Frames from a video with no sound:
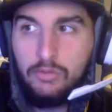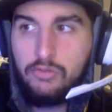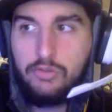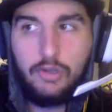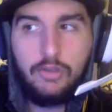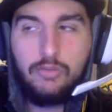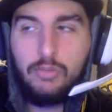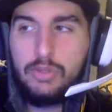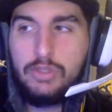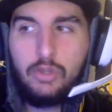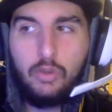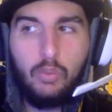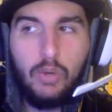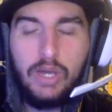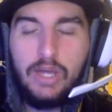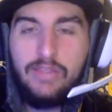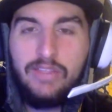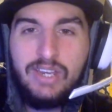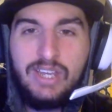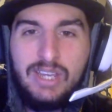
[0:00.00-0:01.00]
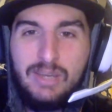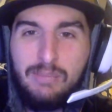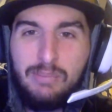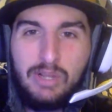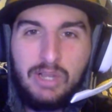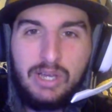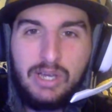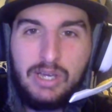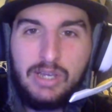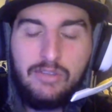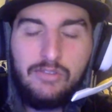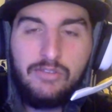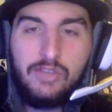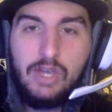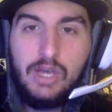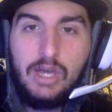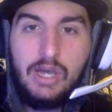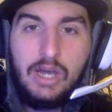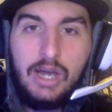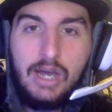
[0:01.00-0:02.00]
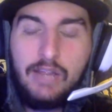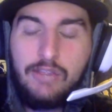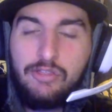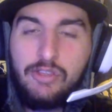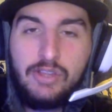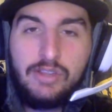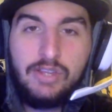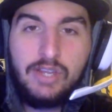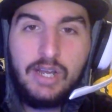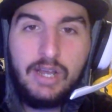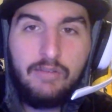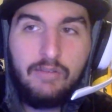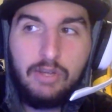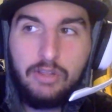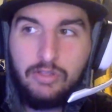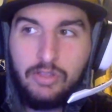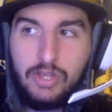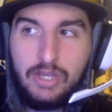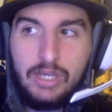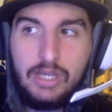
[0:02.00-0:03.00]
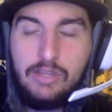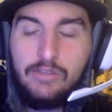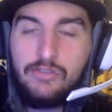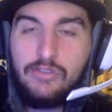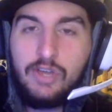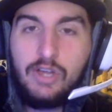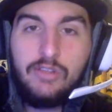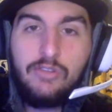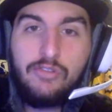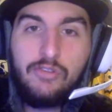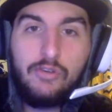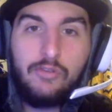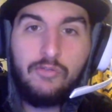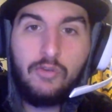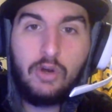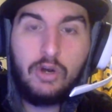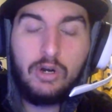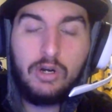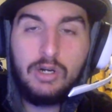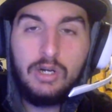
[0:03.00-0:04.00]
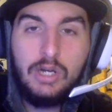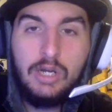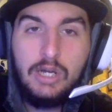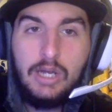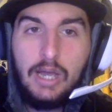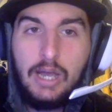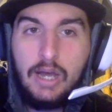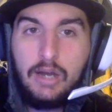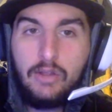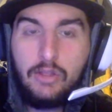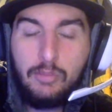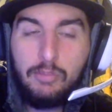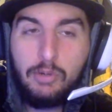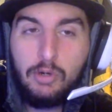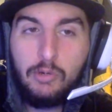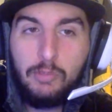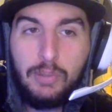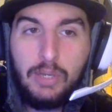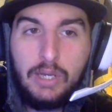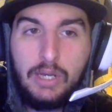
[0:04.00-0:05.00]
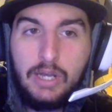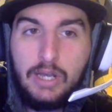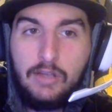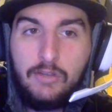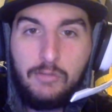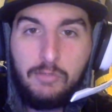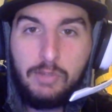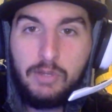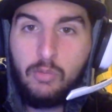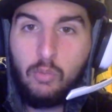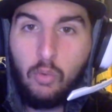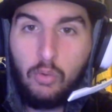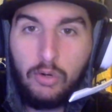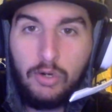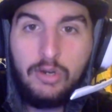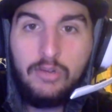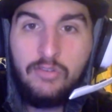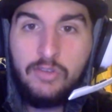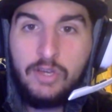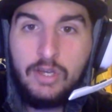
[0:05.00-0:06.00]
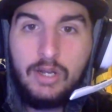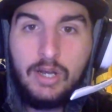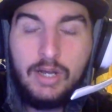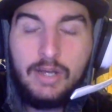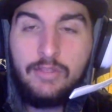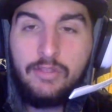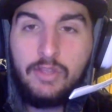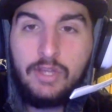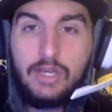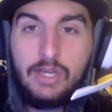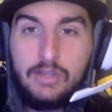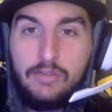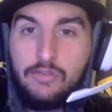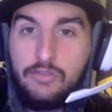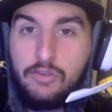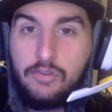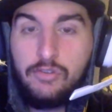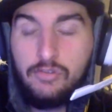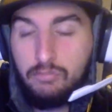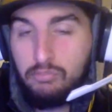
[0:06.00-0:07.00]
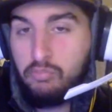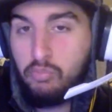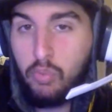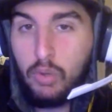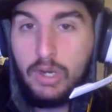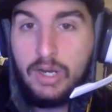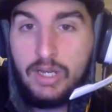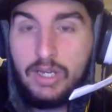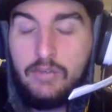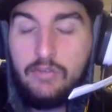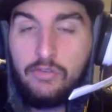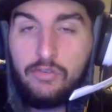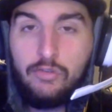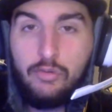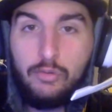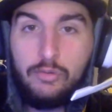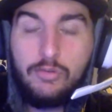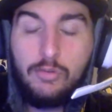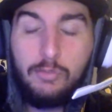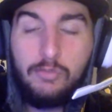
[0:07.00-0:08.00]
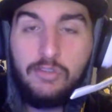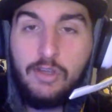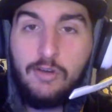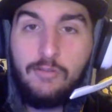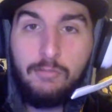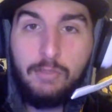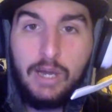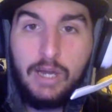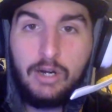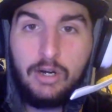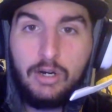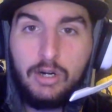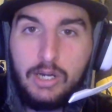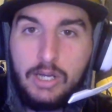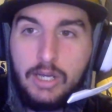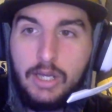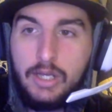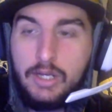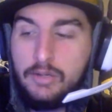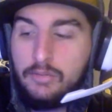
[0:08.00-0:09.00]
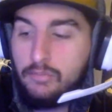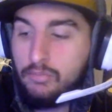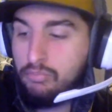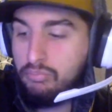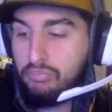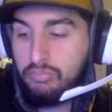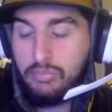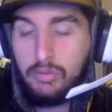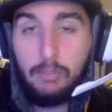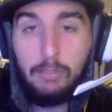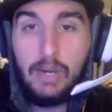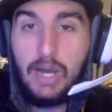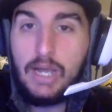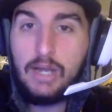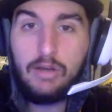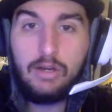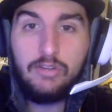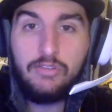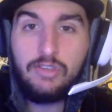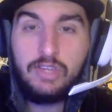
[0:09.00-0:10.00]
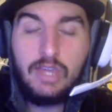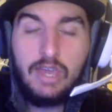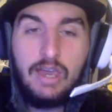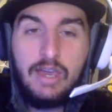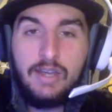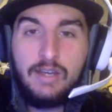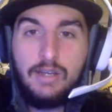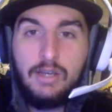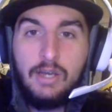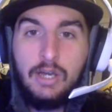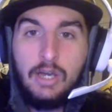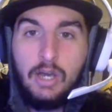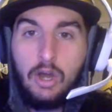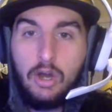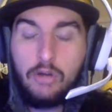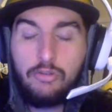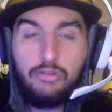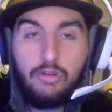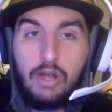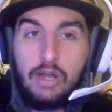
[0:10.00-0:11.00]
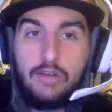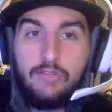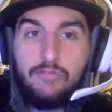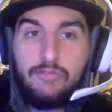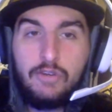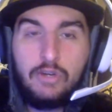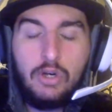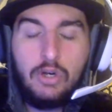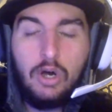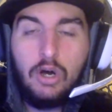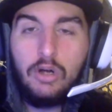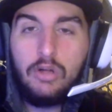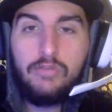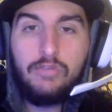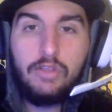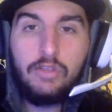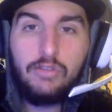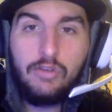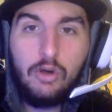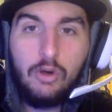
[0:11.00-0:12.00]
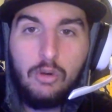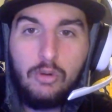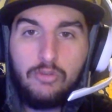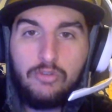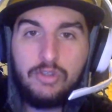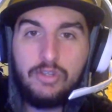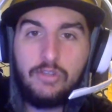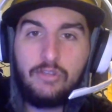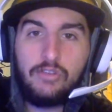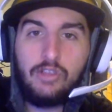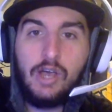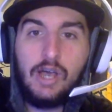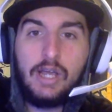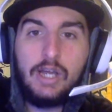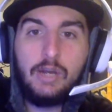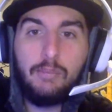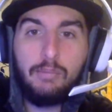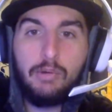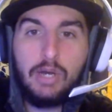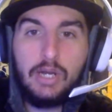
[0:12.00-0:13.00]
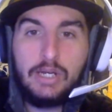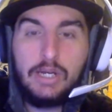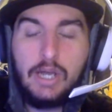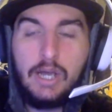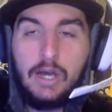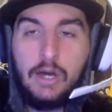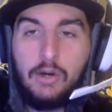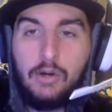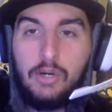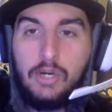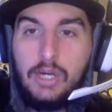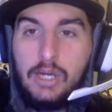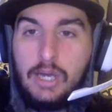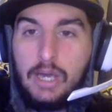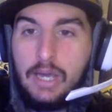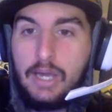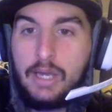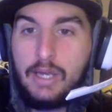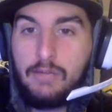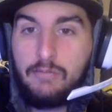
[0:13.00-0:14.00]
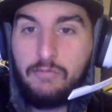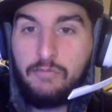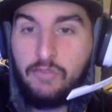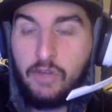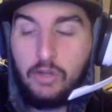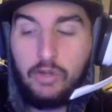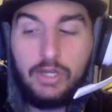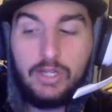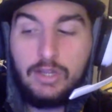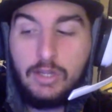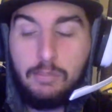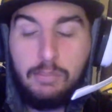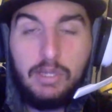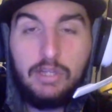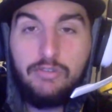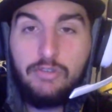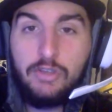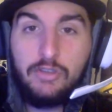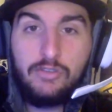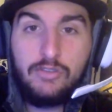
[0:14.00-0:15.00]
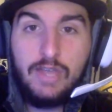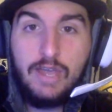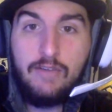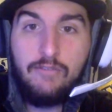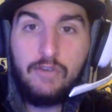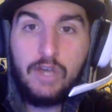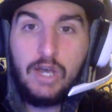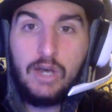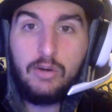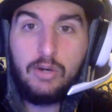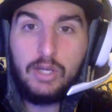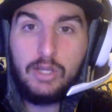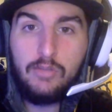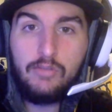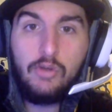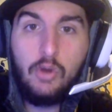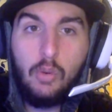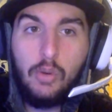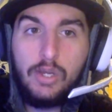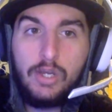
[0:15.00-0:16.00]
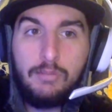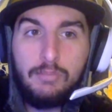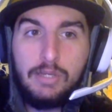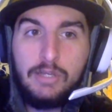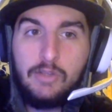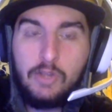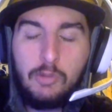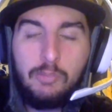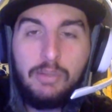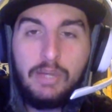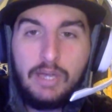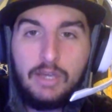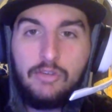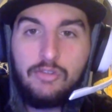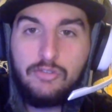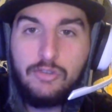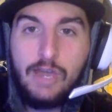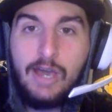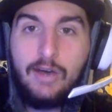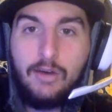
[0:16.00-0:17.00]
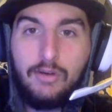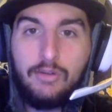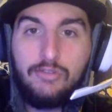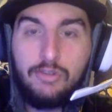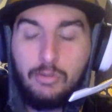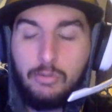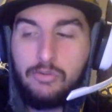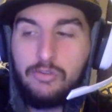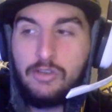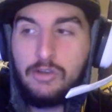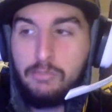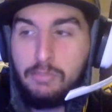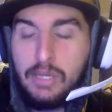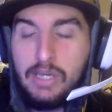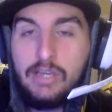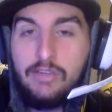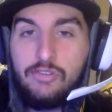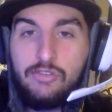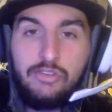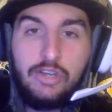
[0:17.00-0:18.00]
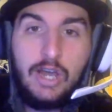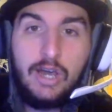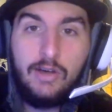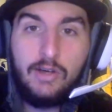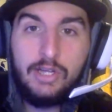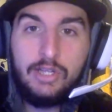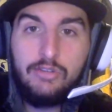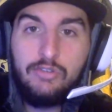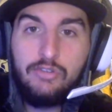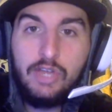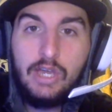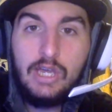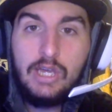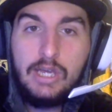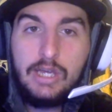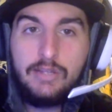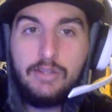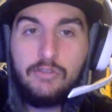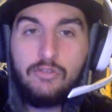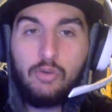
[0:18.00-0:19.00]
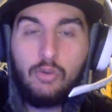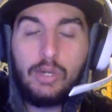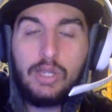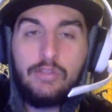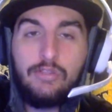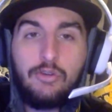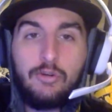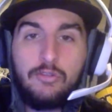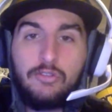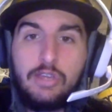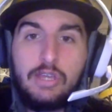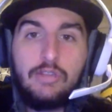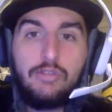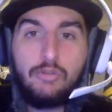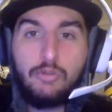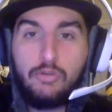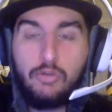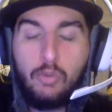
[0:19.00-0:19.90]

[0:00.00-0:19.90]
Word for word: just with the way that he plays, I think that everything he's done so far out of the bullpen has been warranted. I think it's just where he suits himself better. And the Pirates, again, are trying to fill all of these holes in this lineup right now, and filling the pitching staff out is going to be their biggest challenge. It was their biggest challenge in the 2013 through